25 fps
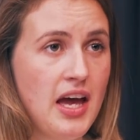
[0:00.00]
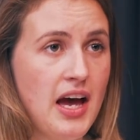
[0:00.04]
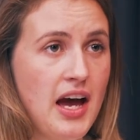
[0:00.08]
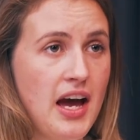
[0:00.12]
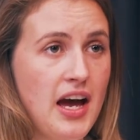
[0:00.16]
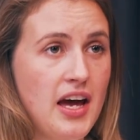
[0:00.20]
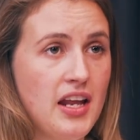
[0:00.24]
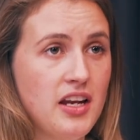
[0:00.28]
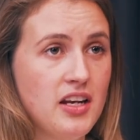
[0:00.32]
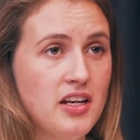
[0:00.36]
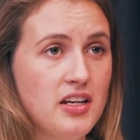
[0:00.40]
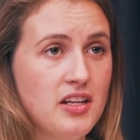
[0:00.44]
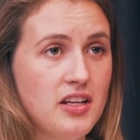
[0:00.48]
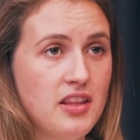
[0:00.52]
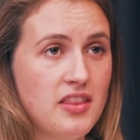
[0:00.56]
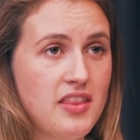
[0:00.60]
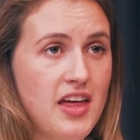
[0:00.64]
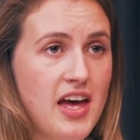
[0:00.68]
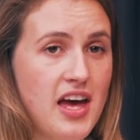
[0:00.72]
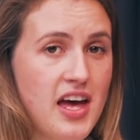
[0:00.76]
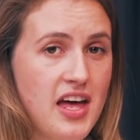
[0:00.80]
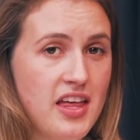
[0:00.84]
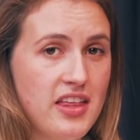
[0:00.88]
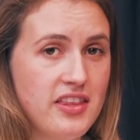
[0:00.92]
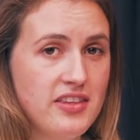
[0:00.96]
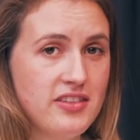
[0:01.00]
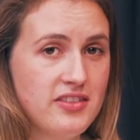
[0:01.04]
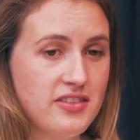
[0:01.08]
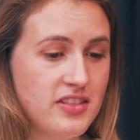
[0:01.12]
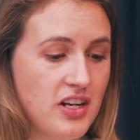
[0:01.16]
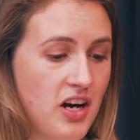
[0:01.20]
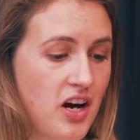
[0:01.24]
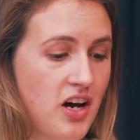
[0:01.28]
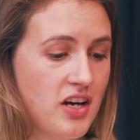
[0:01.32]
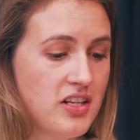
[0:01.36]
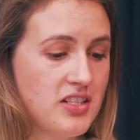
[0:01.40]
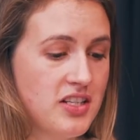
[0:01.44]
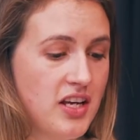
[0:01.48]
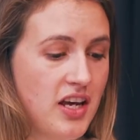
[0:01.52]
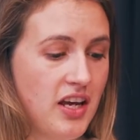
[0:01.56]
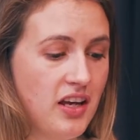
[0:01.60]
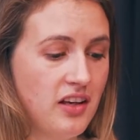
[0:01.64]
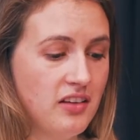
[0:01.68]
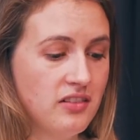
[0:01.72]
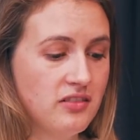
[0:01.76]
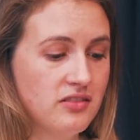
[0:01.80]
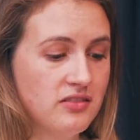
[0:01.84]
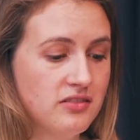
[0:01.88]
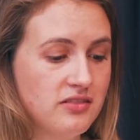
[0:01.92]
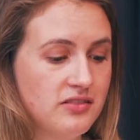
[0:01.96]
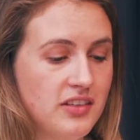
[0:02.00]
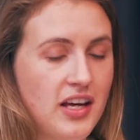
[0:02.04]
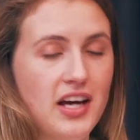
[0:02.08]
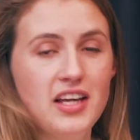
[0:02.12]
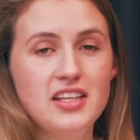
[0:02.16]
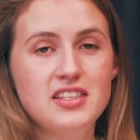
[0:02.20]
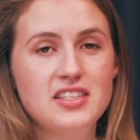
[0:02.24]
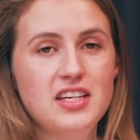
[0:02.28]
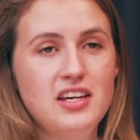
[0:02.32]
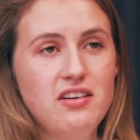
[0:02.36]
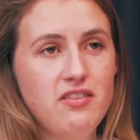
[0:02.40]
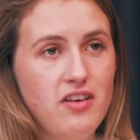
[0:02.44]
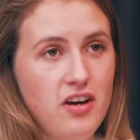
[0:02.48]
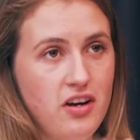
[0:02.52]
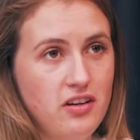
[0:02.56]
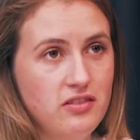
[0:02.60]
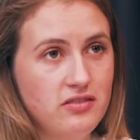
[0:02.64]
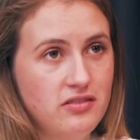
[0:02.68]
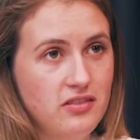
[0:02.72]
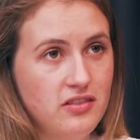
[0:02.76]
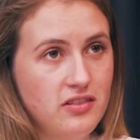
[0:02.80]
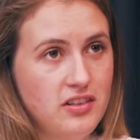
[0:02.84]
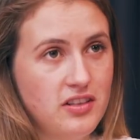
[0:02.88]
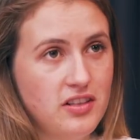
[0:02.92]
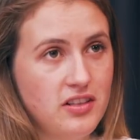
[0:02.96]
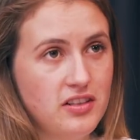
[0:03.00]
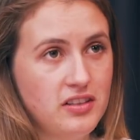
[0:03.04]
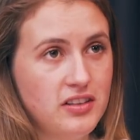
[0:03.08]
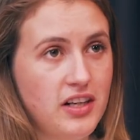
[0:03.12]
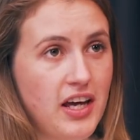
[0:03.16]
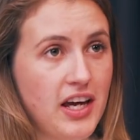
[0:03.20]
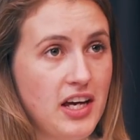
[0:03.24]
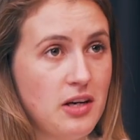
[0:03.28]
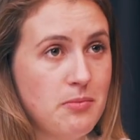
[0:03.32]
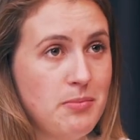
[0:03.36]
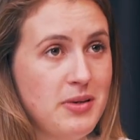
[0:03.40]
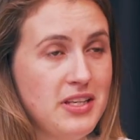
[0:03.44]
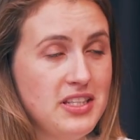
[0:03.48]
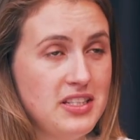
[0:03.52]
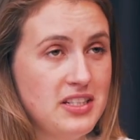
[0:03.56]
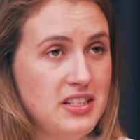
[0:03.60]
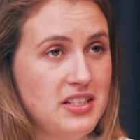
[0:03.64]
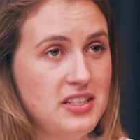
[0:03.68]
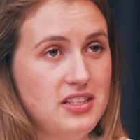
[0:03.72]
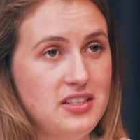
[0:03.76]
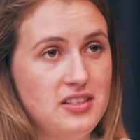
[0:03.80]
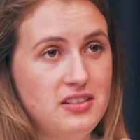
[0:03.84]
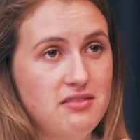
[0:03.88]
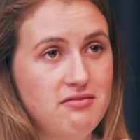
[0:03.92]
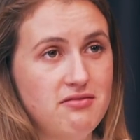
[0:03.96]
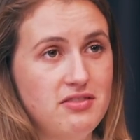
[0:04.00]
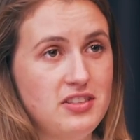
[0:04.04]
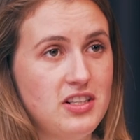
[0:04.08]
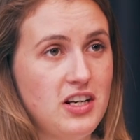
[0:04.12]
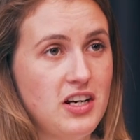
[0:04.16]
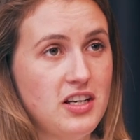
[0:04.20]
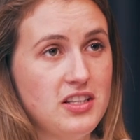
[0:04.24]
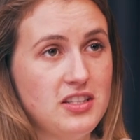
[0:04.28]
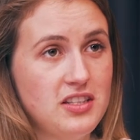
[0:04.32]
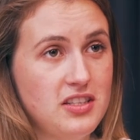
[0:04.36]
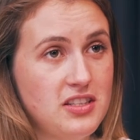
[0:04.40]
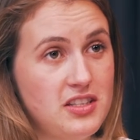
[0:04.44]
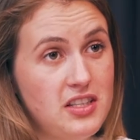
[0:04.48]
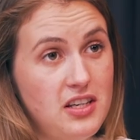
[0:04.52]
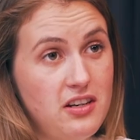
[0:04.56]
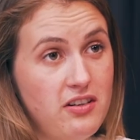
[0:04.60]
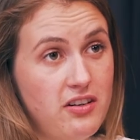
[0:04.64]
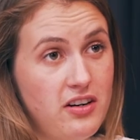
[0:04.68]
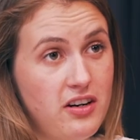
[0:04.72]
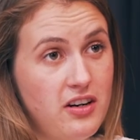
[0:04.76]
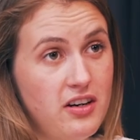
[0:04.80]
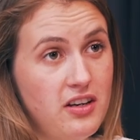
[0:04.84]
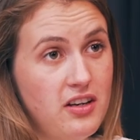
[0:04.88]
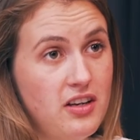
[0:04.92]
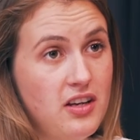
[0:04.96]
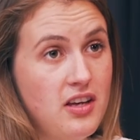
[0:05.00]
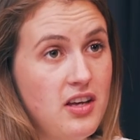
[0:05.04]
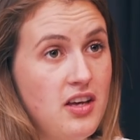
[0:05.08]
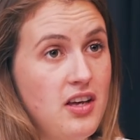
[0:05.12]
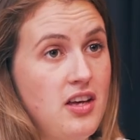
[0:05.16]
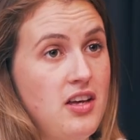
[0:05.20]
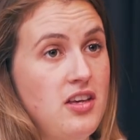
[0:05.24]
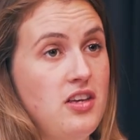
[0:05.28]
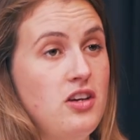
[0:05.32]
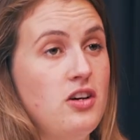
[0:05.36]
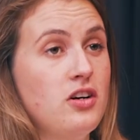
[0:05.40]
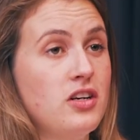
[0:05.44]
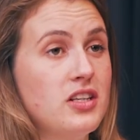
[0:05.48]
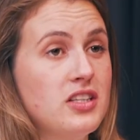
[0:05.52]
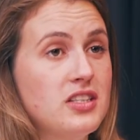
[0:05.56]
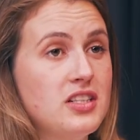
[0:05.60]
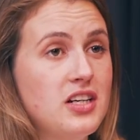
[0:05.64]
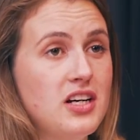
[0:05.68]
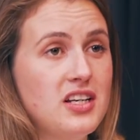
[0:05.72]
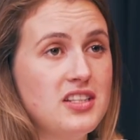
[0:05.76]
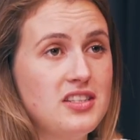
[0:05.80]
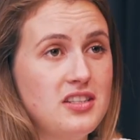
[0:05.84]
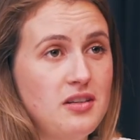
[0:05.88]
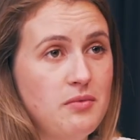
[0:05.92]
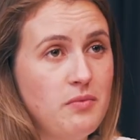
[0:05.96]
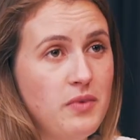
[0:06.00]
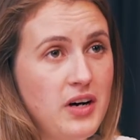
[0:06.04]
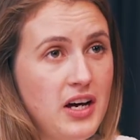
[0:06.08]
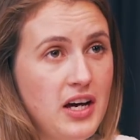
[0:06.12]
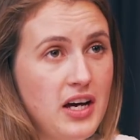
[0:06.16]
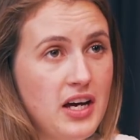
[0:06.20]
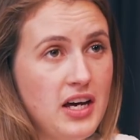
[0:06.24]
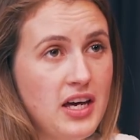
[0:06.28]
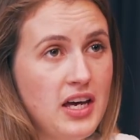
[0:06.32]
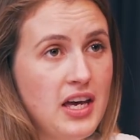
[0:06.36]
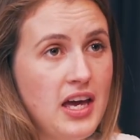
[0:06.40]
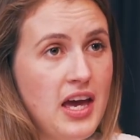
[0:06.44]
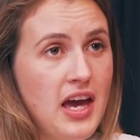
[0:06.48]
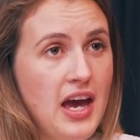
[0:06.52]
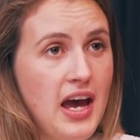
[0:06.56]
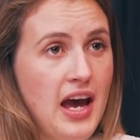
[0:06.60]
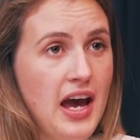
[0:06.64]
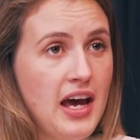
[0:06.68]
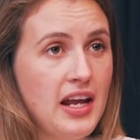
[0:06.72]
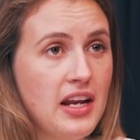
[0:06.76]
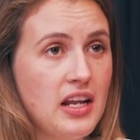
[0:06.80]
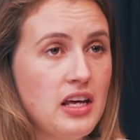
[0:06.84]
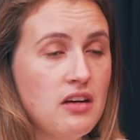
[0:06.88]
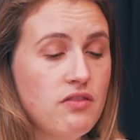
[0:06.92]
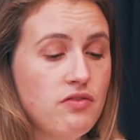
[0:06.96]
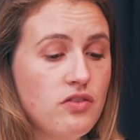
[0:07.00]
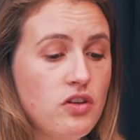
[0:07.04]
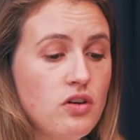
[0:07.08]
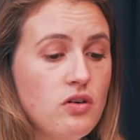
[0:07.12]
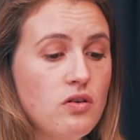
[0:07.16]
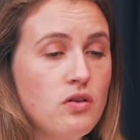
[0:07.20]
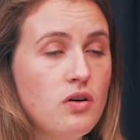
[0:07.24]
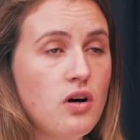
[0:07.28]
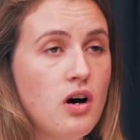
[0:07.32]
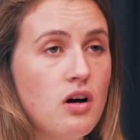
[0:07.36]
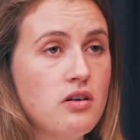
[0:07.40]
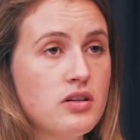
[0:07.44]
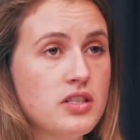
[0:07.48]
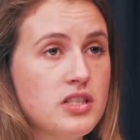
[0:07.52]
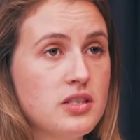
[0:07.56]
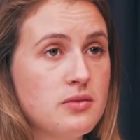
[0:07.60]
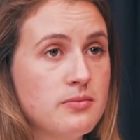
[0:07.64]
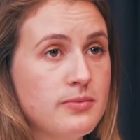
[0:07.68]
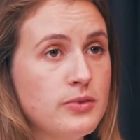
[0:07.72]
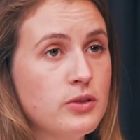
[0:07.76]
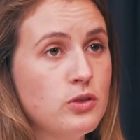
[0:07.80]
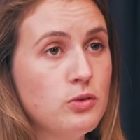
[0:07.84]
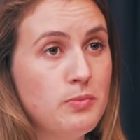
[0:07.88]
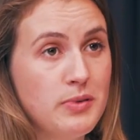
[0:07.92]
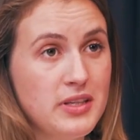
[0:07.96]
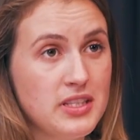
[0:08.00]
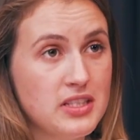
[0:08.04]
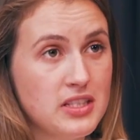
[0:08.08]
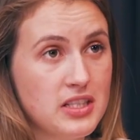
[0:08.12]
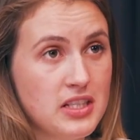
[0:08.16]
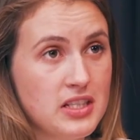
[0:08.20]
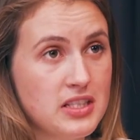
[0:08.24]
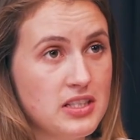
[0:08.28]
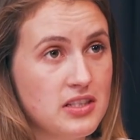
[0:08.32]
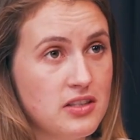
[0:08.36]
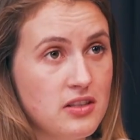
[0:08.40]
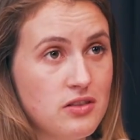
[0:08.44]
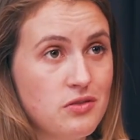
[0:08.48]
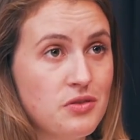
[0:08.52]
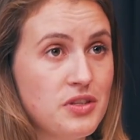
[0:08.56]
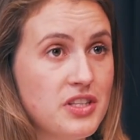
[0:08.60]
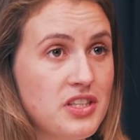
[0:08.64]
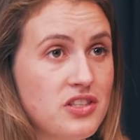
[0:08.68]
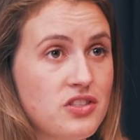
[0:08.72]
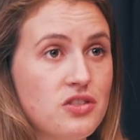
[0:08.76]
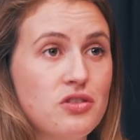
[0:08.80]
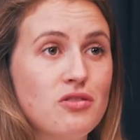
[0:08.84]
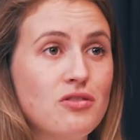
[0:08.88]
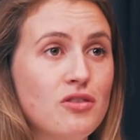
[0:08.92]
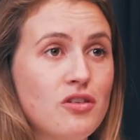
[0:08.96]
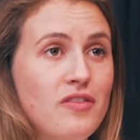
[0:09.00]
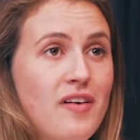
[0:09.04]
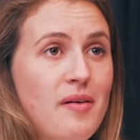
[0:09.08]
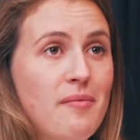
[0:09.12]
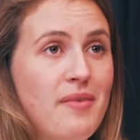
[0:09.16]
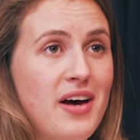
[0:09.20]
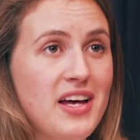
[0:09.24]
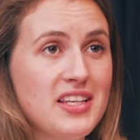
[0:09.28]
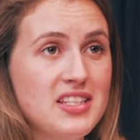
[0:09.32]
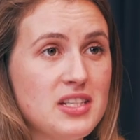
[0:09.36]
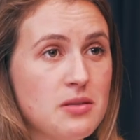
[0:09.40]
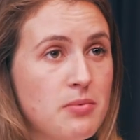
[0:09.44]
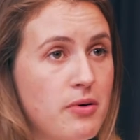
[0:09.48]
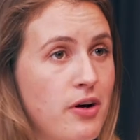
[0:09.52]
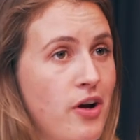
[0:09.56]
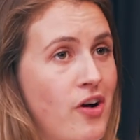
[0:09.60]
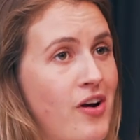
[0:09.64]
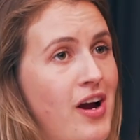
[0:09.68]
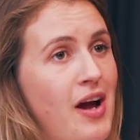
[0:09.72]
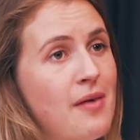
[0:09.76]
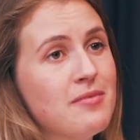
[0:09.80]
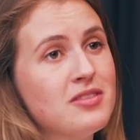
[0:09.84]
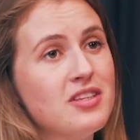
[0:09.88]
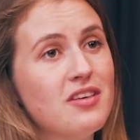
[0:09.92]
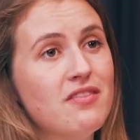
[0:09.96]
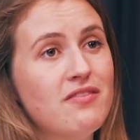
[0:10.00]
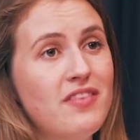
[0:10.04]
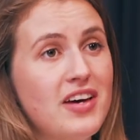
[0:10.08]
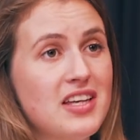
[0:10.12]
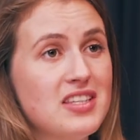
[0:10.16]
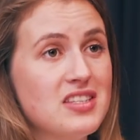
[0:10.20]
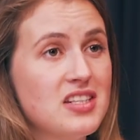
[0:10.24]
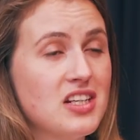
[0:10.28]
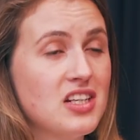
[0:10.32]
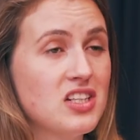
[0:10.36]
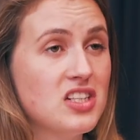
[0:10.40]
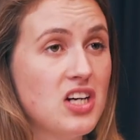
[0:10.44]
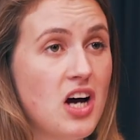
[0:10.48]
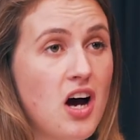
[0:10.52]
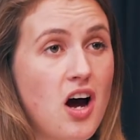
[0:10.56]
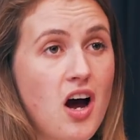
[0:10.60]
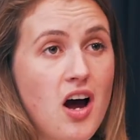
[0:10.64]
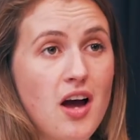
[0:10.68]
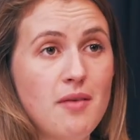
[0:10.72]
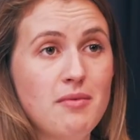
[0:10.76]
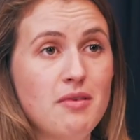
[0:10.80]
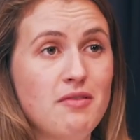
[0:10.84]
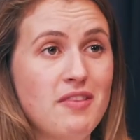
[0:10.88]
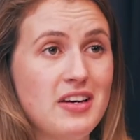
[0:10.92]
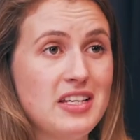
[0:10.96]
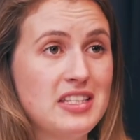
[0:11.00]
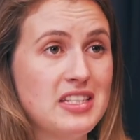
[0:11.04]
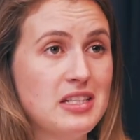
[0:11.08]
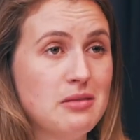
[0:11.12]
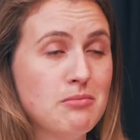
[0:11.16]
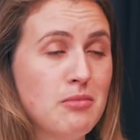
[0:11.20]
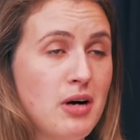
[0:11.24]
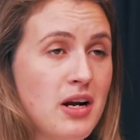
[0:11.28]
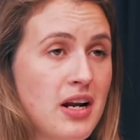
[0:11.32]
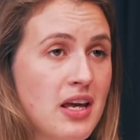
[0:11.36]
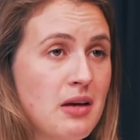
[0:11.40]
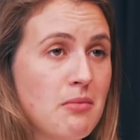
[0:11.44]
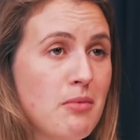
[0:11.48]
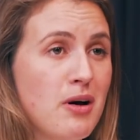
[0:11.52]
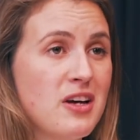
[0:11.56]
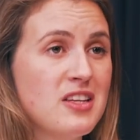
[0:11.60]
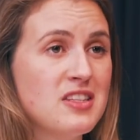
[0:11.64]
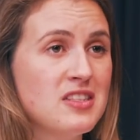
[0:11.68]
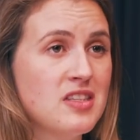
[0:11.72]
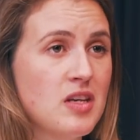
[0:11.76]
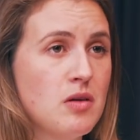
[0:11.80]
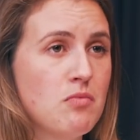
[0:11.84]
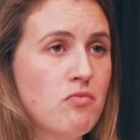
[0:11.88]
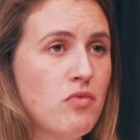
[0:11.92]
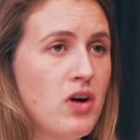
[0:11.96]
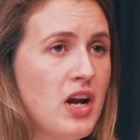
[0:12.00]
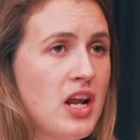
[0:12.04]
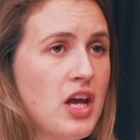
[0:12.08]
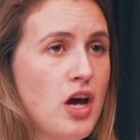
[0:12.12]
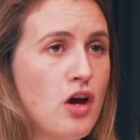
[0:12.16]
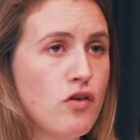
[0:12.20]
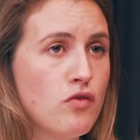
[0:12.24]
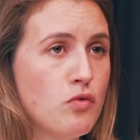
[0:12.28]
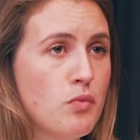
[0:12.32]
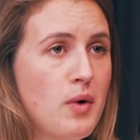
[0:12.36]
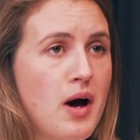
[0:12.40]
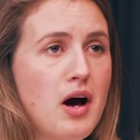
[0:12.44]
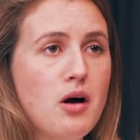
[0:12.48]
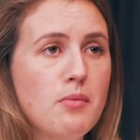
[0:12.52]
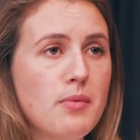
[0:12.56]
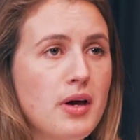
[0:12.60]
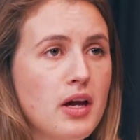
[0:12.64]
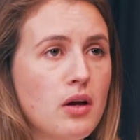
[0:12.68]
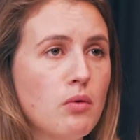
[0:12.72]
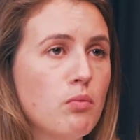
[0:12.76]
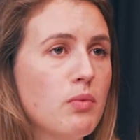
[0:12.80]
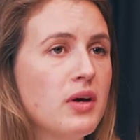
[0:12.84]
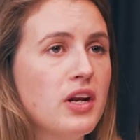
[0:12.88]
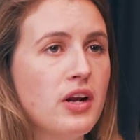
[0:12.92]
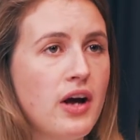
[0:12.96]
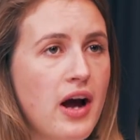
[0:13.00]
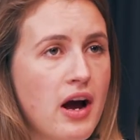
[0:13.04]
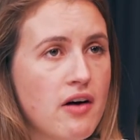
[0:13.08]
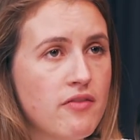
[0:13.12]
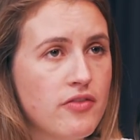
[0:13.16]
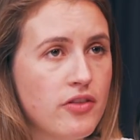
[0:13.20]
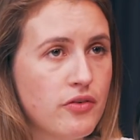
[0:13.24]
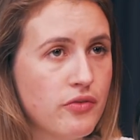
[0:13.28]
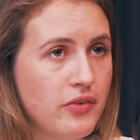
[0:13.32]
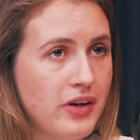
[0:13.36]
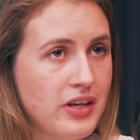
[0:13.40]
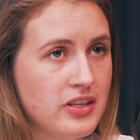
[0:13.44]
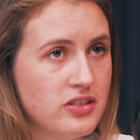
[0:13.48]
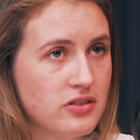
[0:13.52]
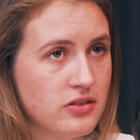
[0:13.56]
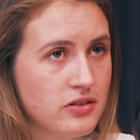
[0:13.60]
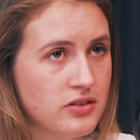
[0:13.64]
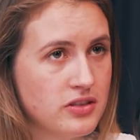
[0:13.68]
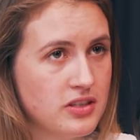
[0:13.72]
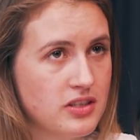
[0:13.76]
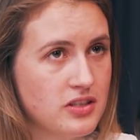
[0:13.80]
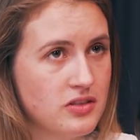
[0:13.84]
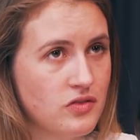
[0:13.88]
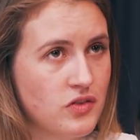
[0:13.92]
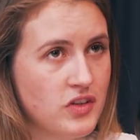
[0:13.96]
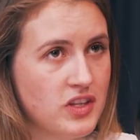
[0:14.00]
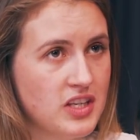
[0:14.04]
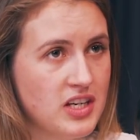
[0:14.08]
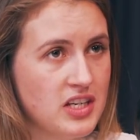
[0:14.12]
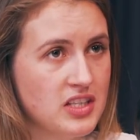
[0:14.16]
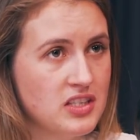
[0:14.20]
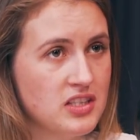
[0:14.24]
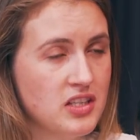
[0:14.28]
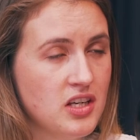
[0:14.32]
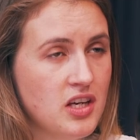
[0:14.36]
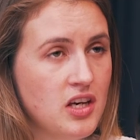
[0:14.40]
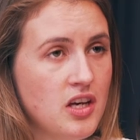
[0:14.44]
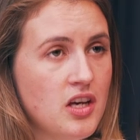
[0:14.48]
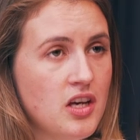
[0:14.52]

and they're starting at zero, like a business starts at zero. You got to start somewhere. And if you are a small business, all this talk of ambassador programs, investing time, investing money might seem really overwhelming. We don't have the resources for this.